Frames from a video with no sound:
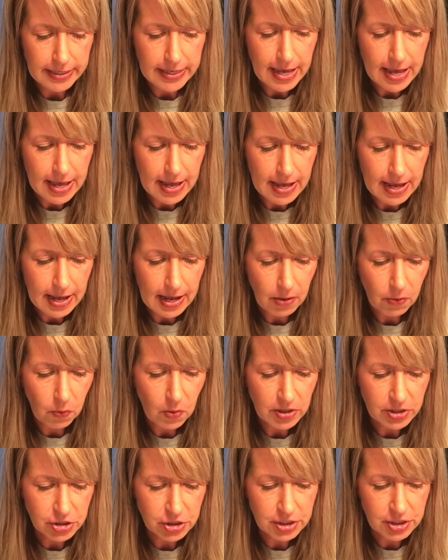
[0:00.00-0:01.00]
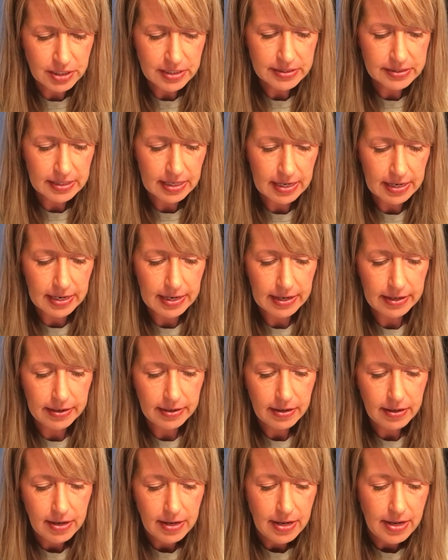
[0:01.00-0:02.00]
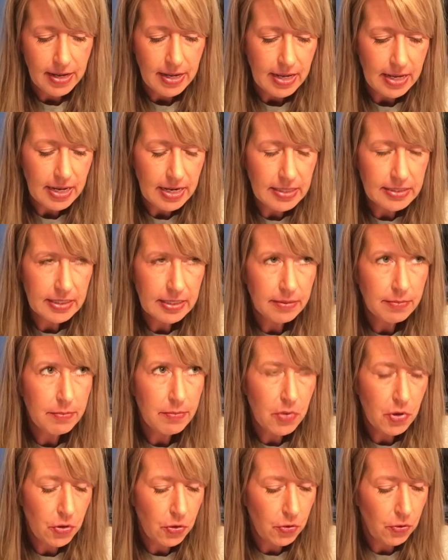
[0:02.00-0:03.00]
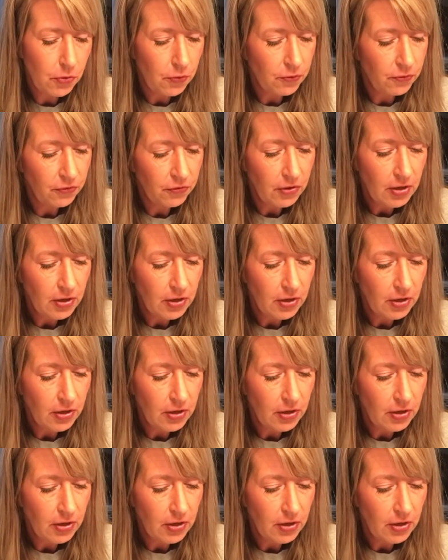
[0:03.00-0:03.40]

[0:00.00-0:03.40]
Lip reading: "Yeah, what she said." He didn't move.